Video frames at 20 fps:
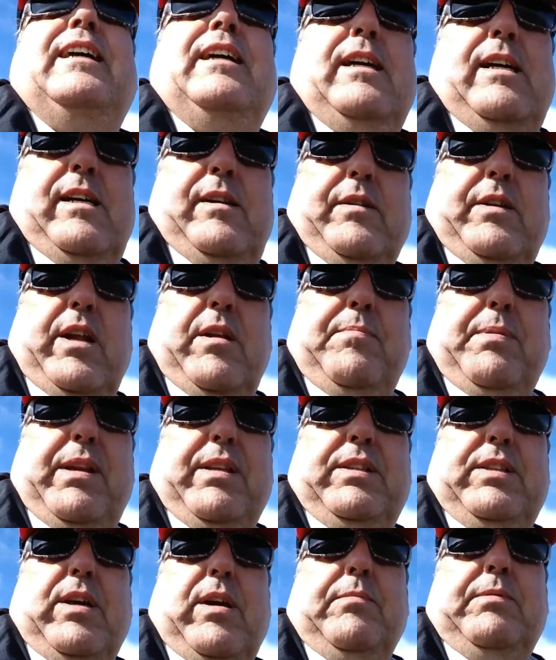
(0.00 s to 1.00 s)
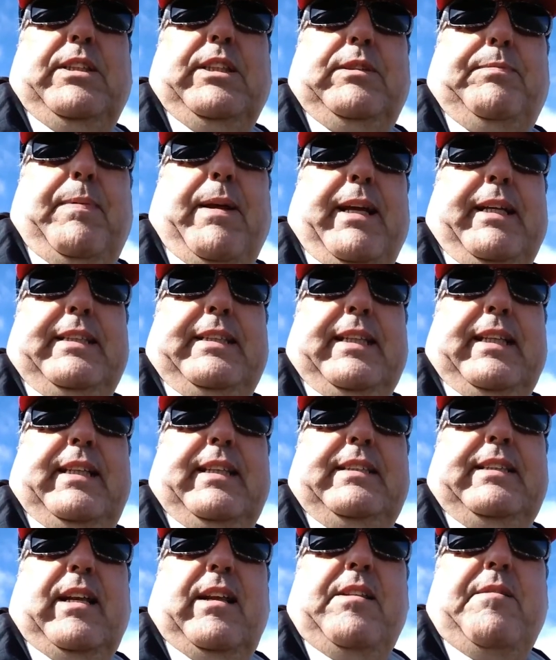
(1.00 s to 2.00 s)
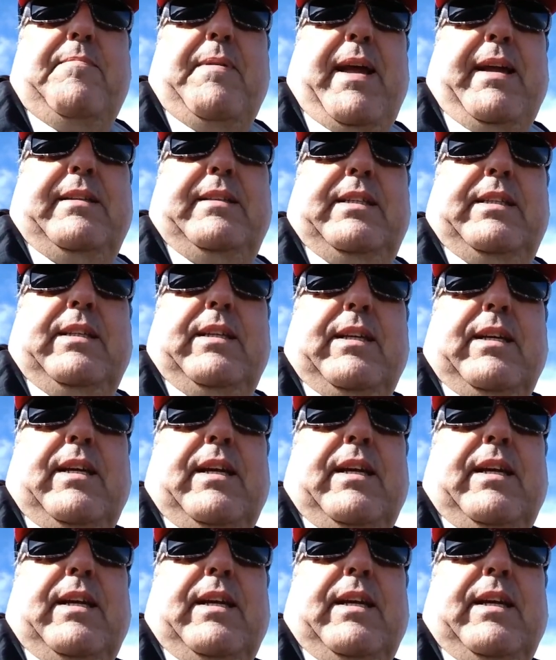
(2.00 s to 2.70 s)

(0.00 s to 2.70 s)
We've got a bit of time to spare still. It's only about